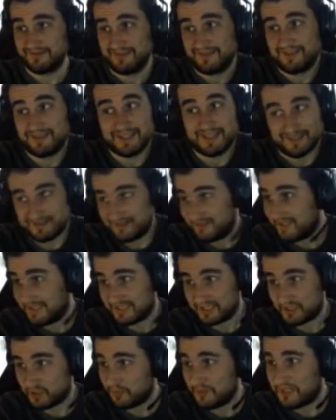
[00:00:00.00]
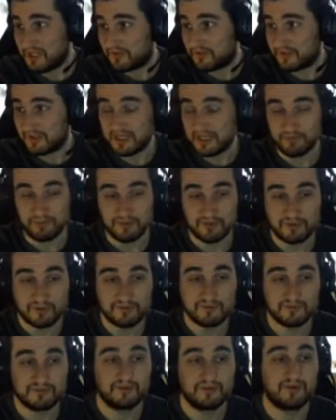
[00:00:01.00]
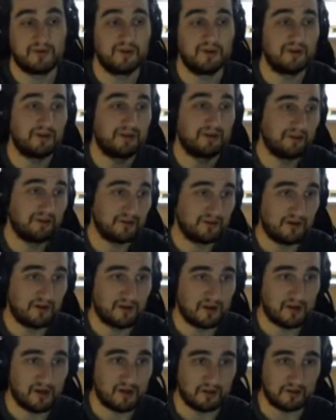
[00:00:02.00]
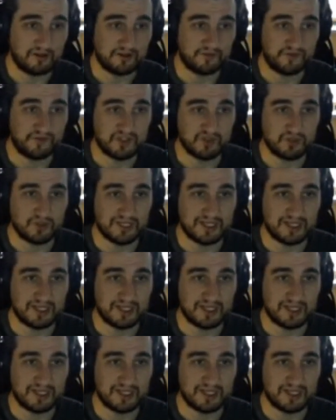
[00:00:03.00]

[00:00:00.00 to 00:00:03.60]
that needs to be on the level. All the visual